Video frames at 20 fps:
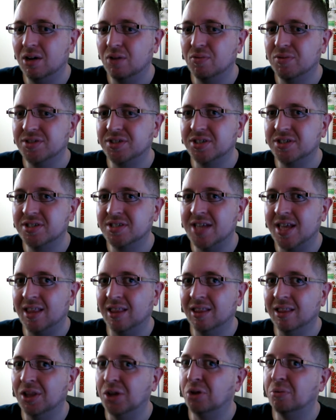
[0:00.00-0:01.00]
was just
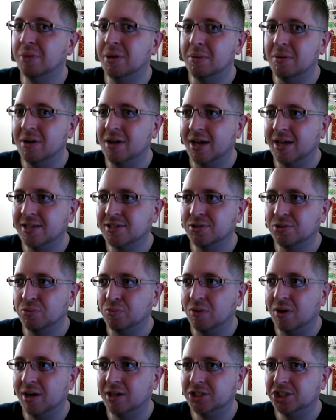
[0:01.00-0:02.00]
that little bit nicer to
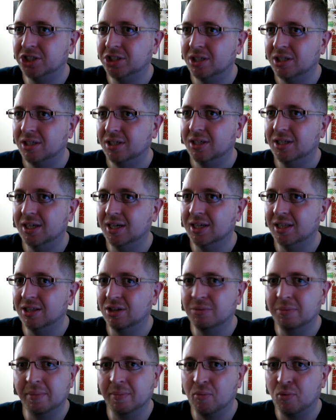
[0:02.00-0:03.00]
watch, a
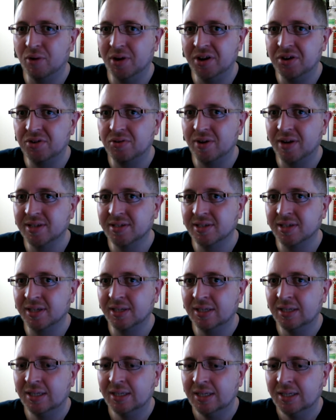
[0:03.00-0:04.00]
little bit more
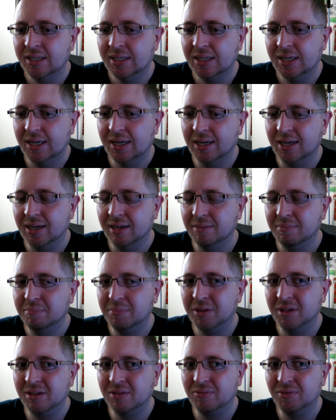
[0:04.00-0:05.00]
interesting.
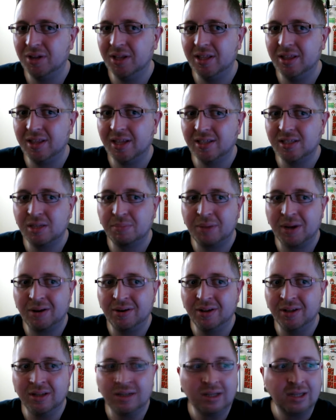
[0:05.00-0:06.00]
But really, that's
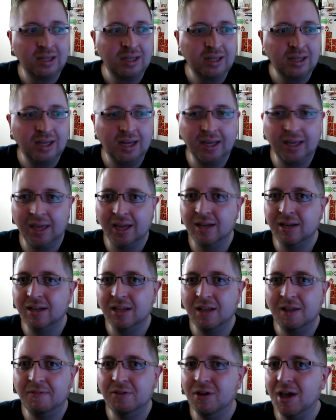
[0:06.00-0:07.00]
about it. Again,
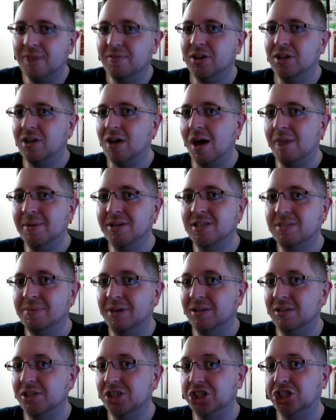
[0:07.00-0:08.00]
if you have any comments
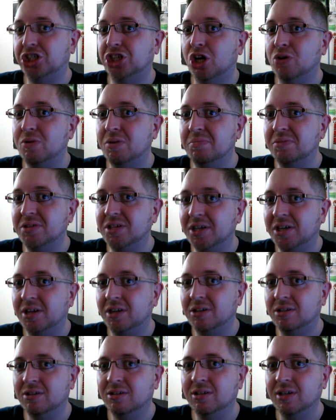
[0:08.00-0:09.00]
about this show in
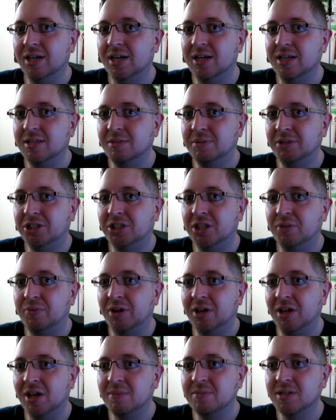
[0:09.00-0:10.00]
particular, especially
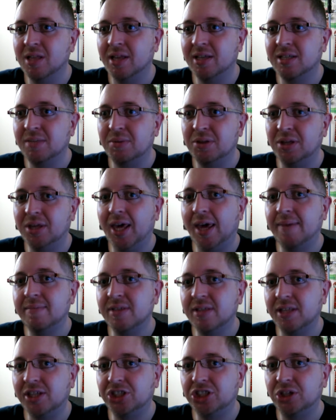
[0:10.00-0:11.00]
when it comes to like some of the games
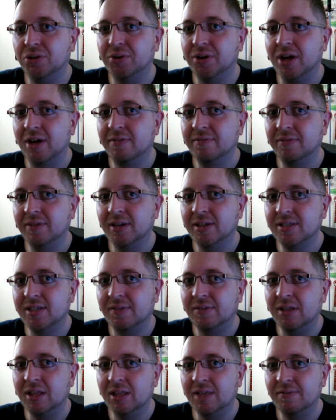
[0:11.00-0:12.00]
that they showed off,
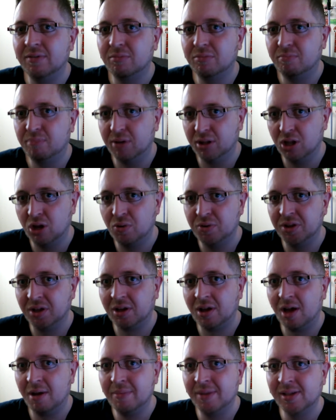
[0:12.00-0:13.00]
definitely leave them below in the
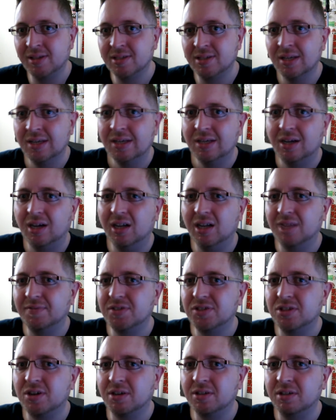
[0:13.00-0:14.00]
comments. I'd love
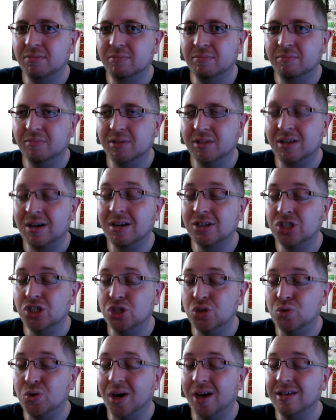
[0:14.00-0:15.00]
to talk to
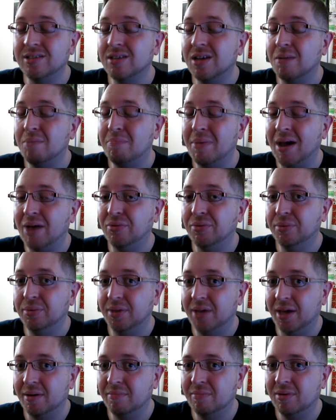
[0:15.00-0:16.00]
you guys about
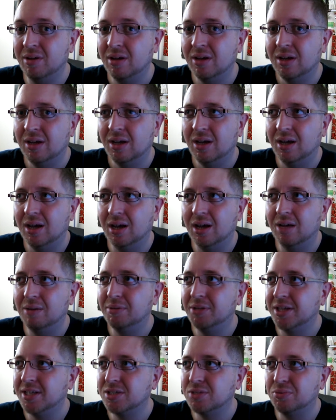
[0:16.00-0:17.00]
them.
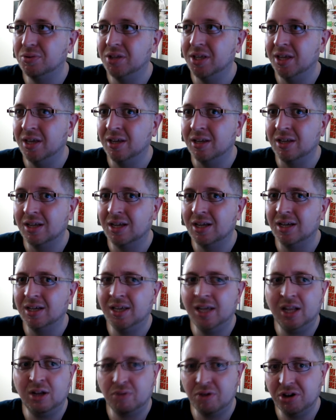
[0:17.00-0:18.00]
But that's really it.
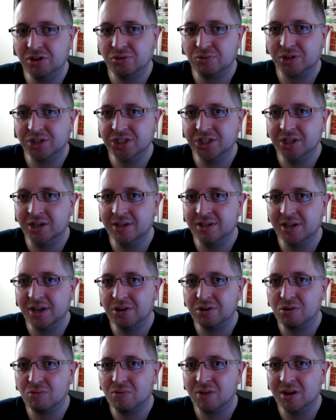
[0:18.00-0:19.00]
Getting ready to watch the
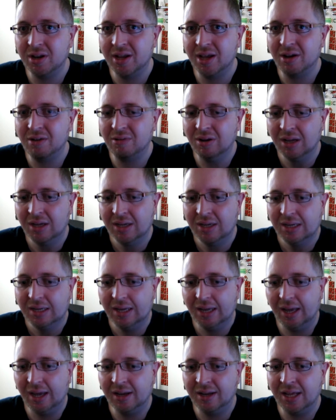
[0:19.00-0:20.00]
Nintendo one now,
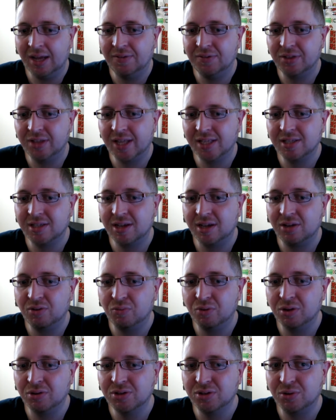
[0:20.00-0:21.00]
and after that's done,
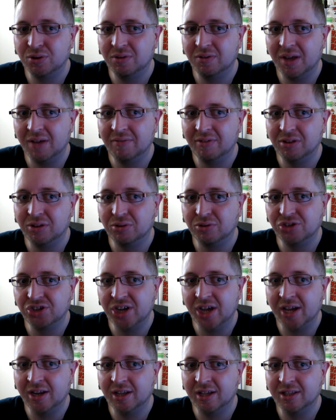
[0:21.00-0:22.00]
we'll sort of have a little
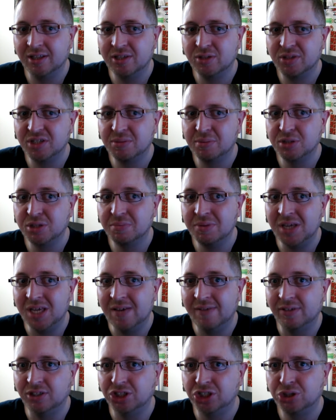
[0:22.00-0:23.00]
chat. This one's supposed to be
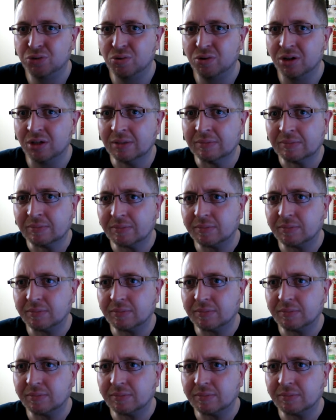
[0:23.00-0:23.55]
even shorter,